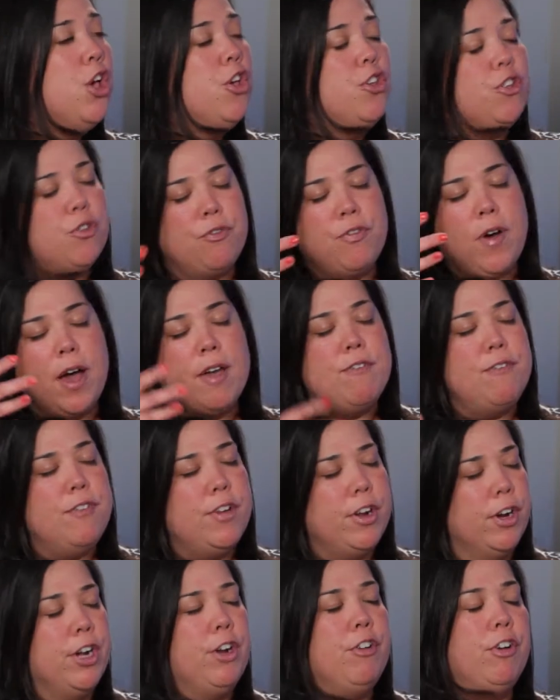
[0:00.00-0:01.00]
So 5
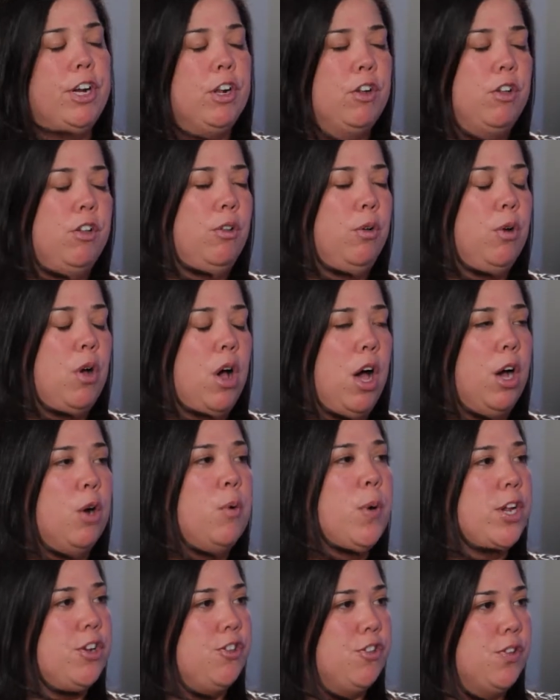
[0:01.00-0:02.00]
very critical
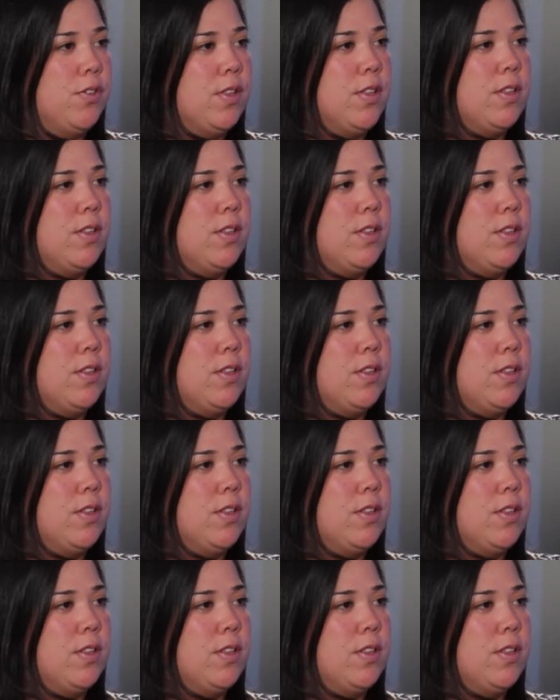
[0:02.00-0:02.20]
questions